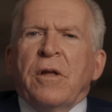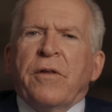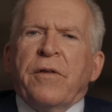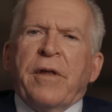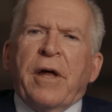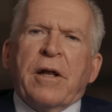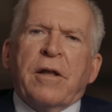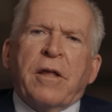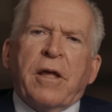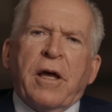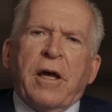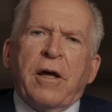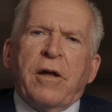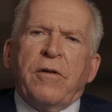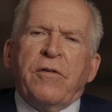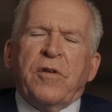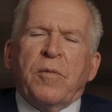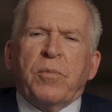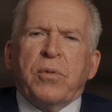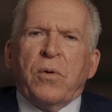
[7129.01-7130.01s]
that
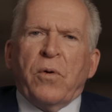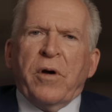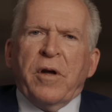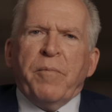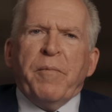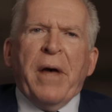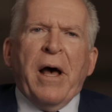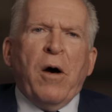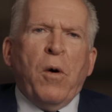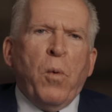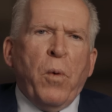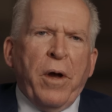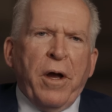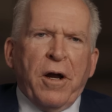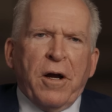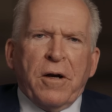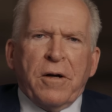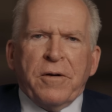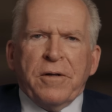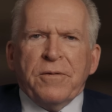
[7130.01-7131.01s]
can deploy
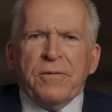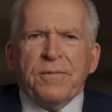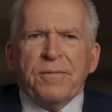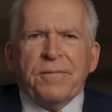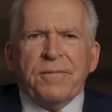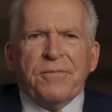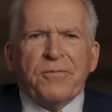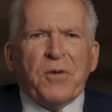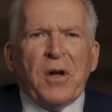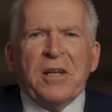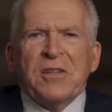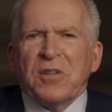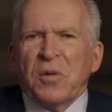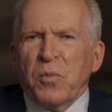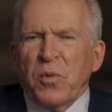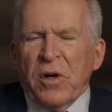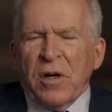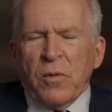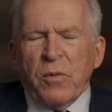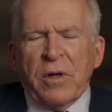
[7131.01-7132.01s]
malware and
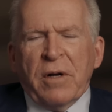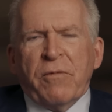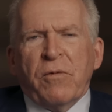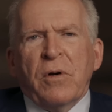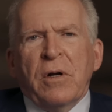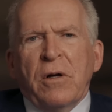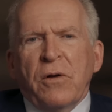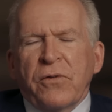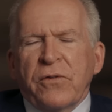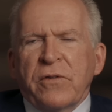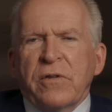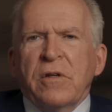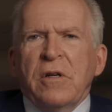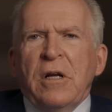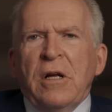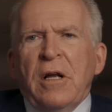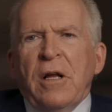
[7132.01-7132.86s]
ransomware or whatever else.